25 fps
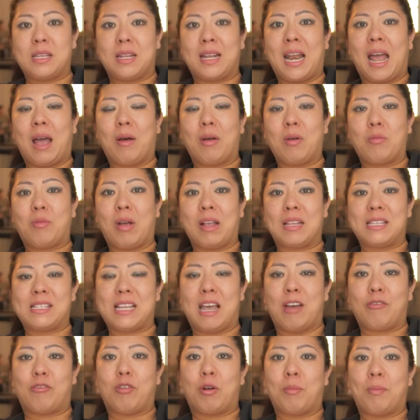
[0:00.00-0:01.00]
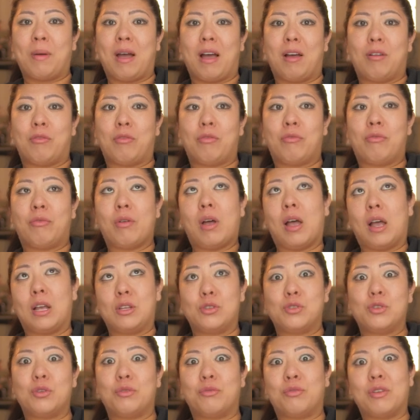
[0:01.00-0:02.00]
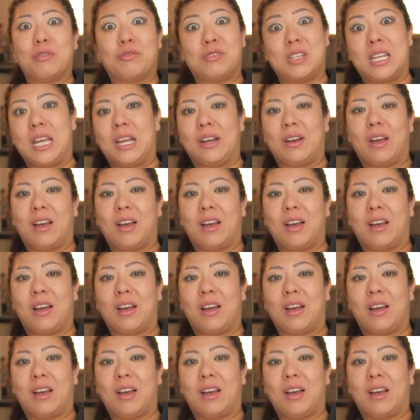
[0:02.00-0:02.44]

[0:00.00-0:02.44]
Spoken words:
so now it rents out for about $250 a